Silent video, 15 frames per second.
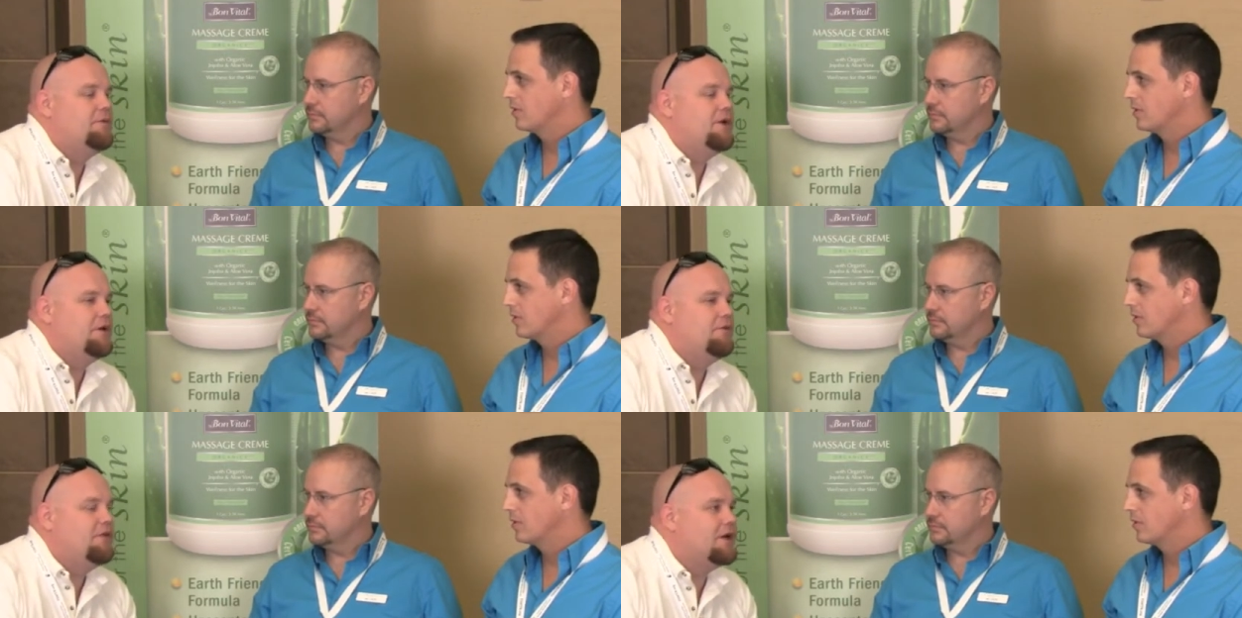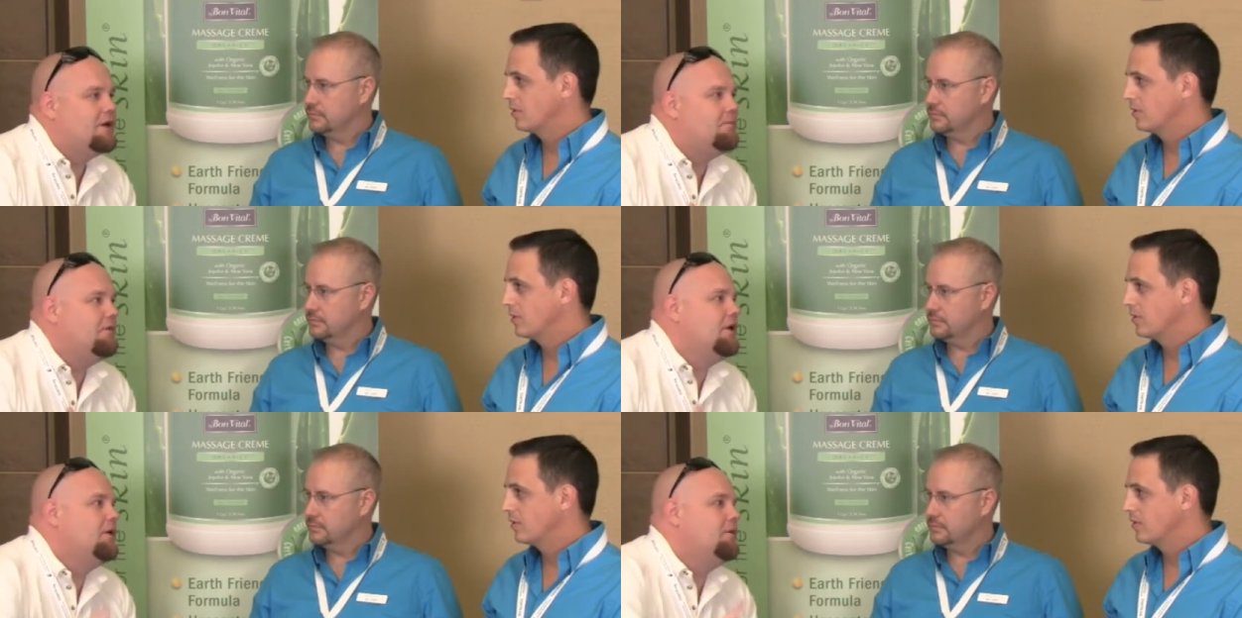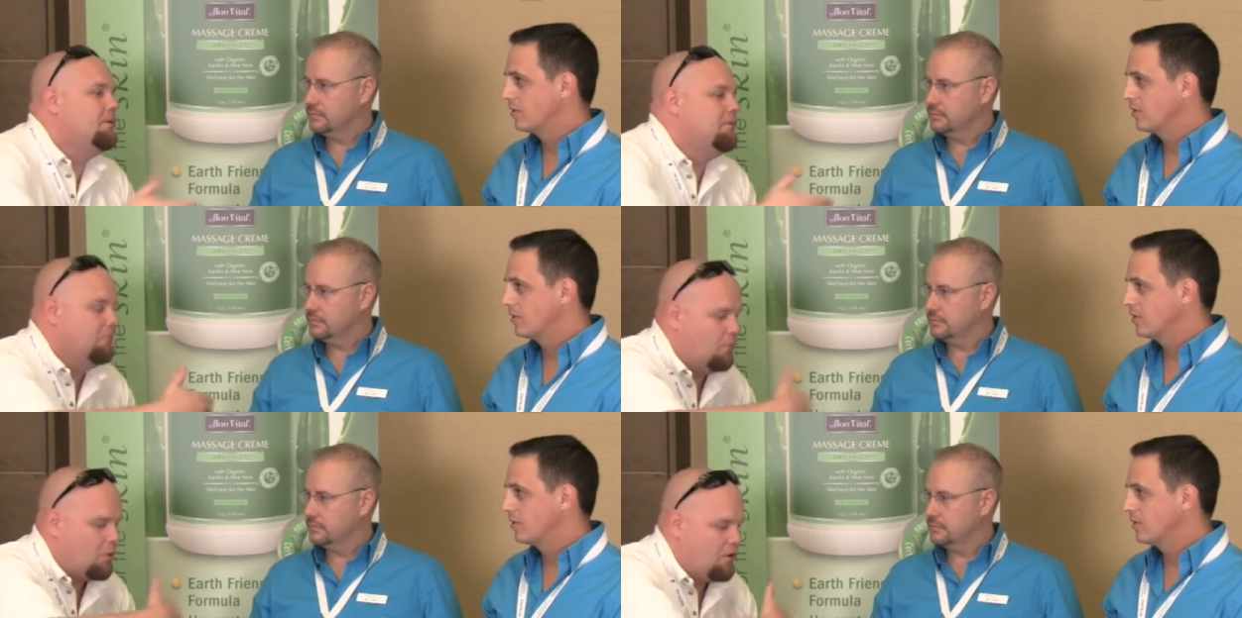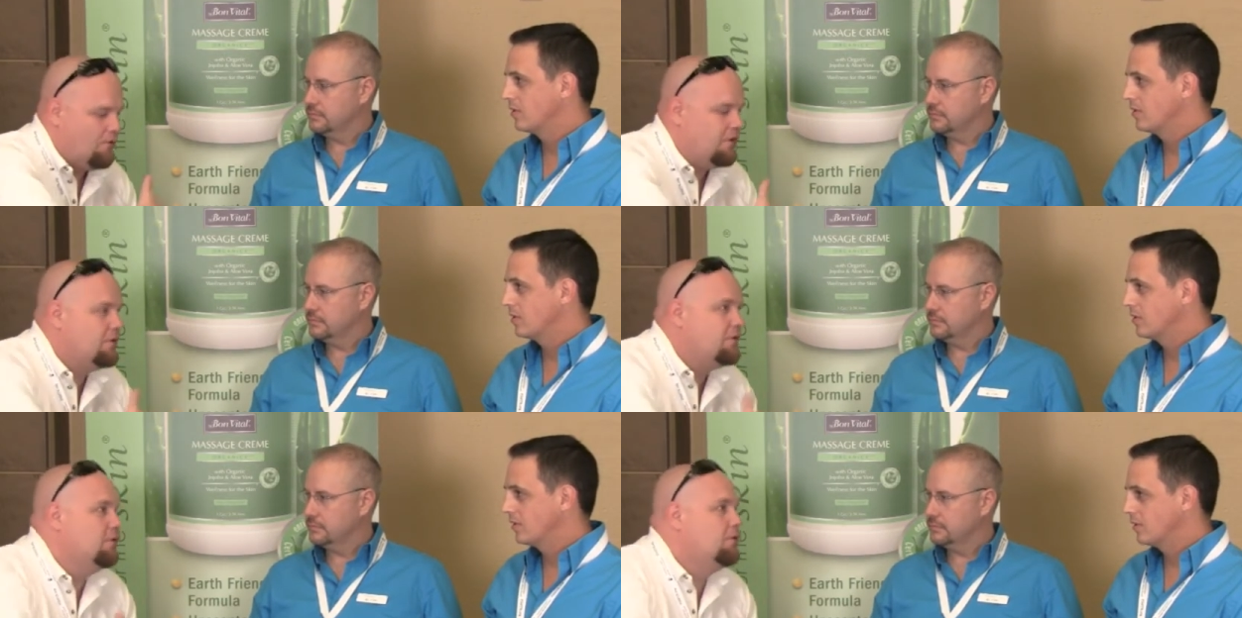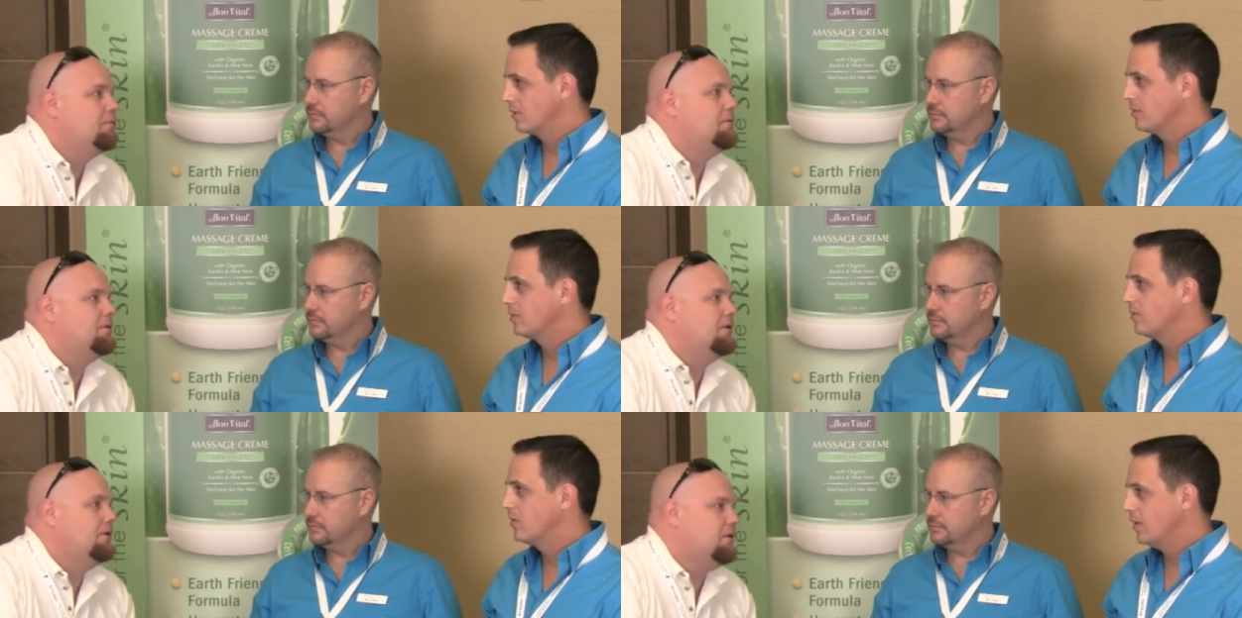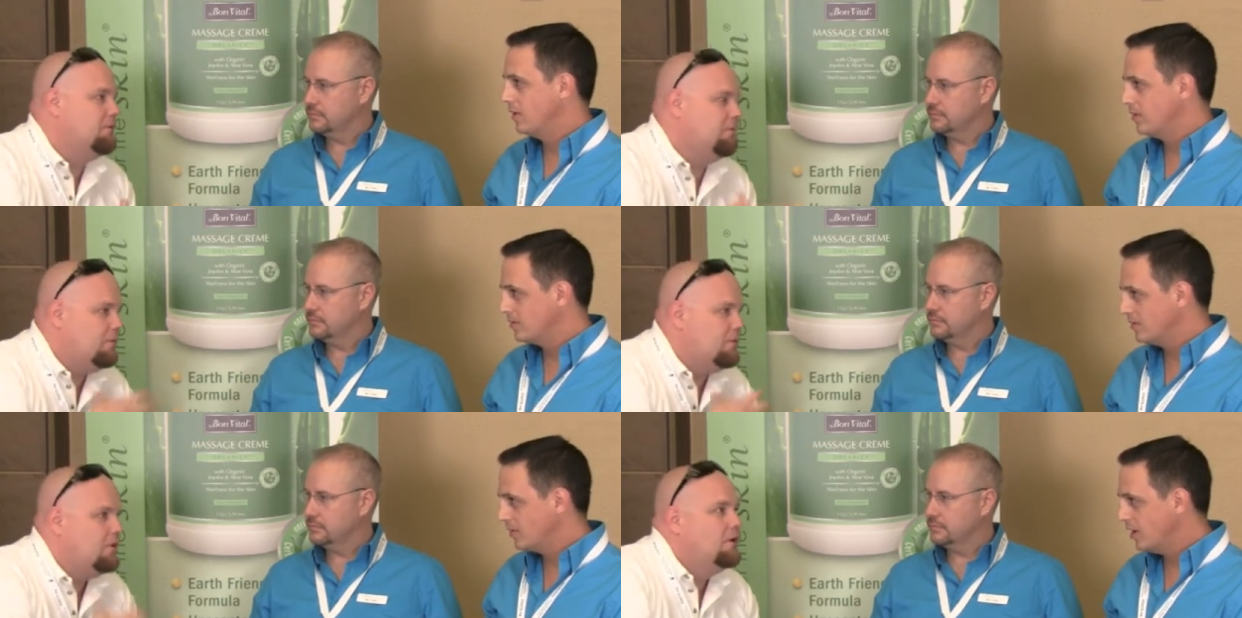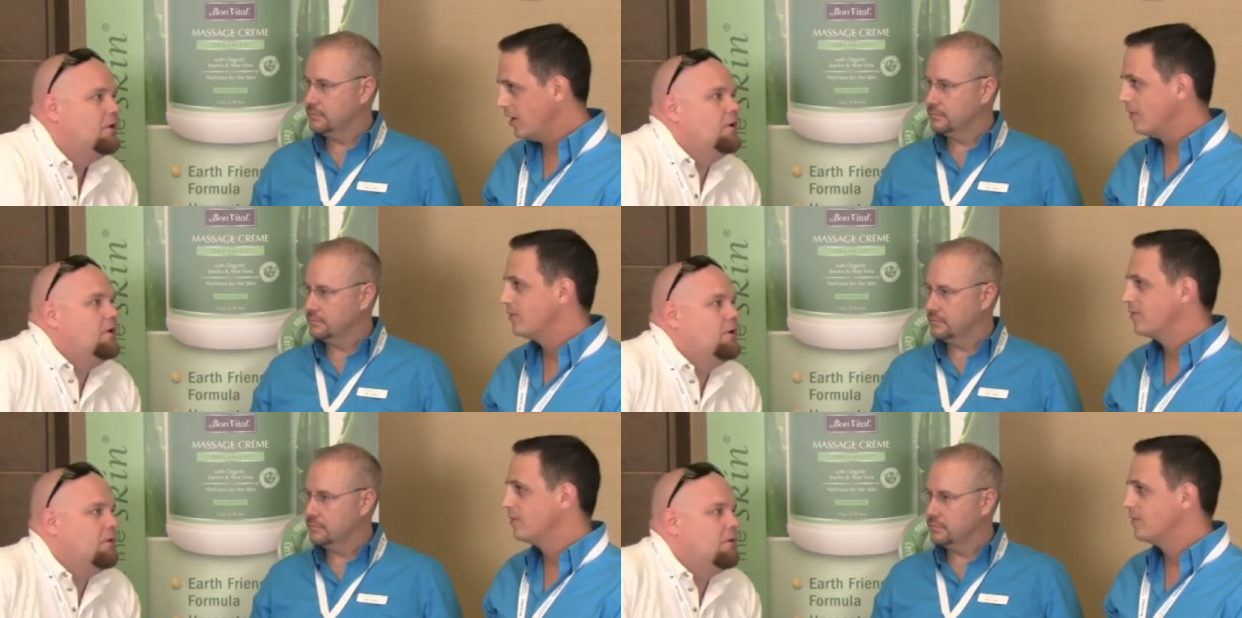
Speaker 1: I mean, if they could be more of a group, and um, yeah.